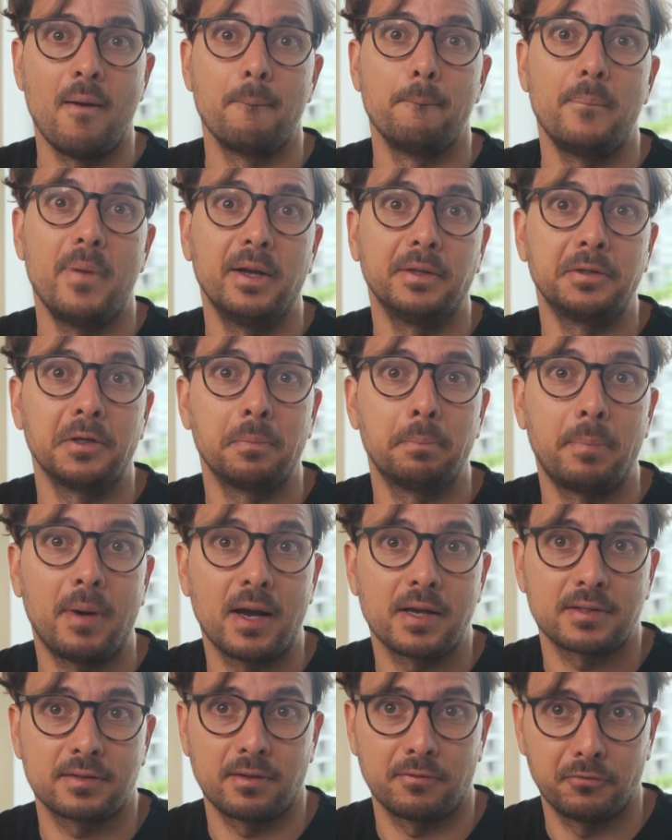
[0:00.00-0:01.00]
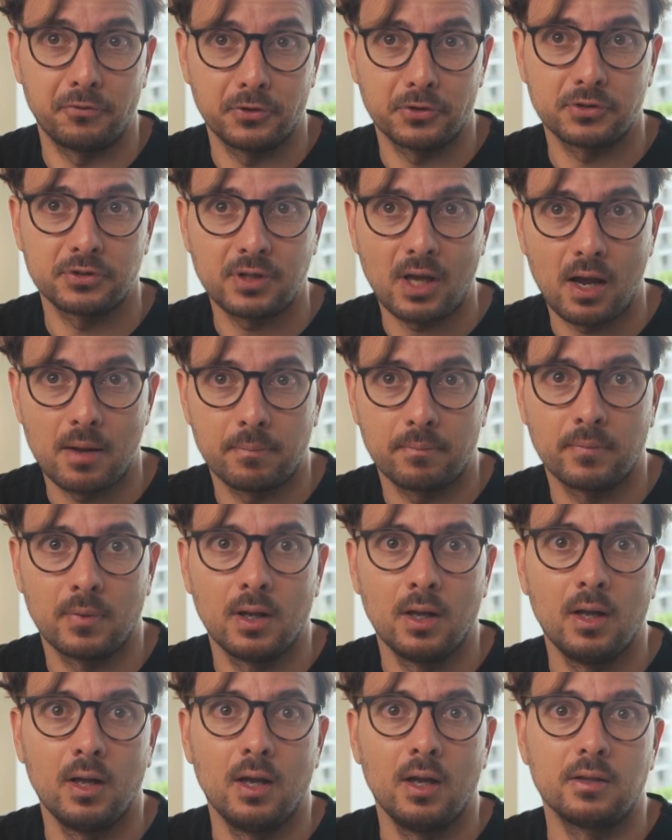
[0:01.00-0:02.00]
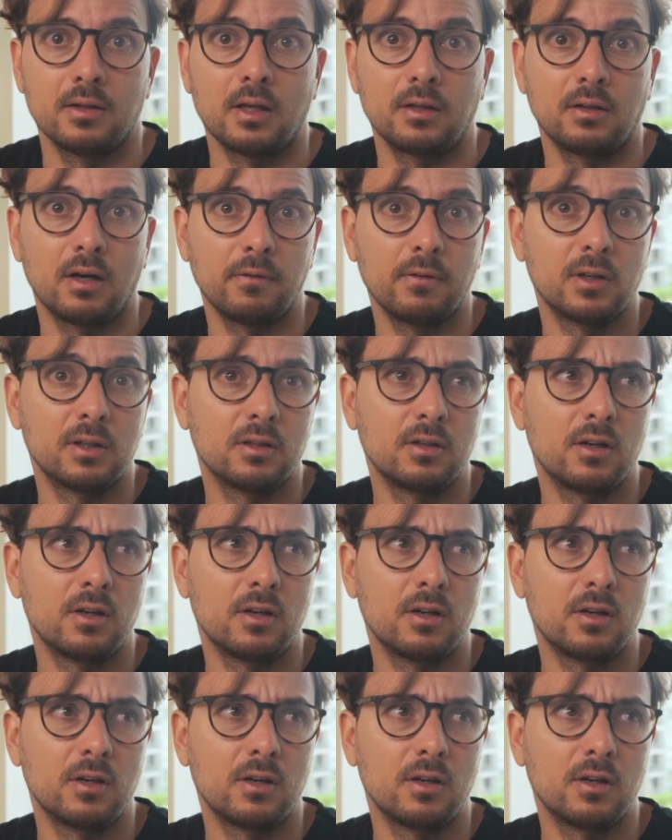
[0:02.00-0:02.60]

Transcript: better pass the first time. The driving